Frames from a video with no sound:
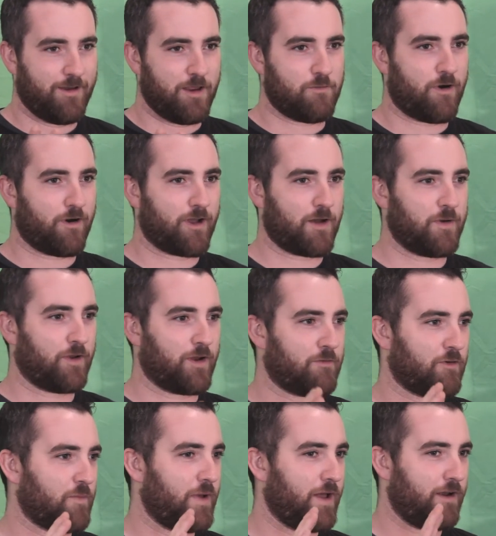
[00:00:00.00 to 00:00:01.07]
You walk out here. I
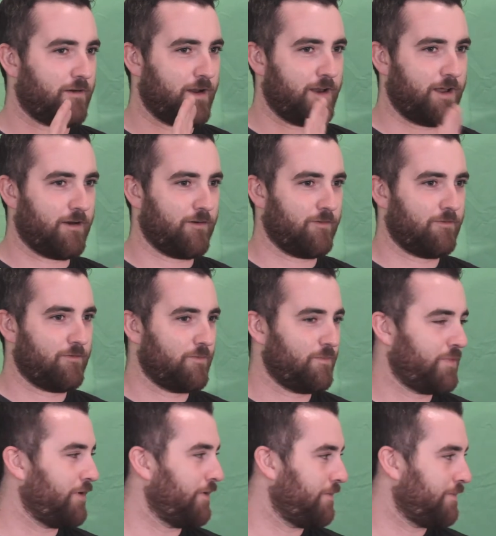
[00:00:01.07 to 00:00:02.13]
want to pay right now.
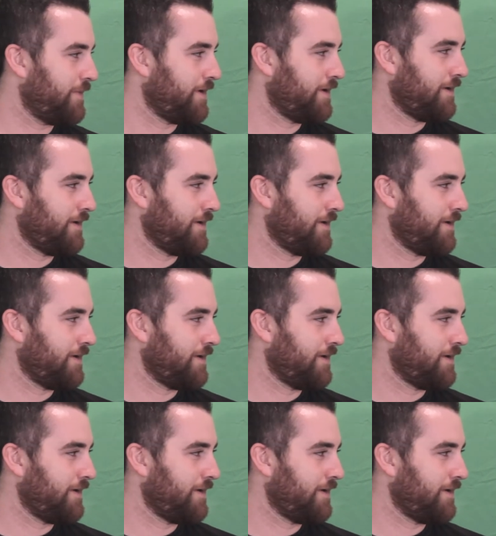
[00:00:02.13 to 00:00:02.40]
Boom.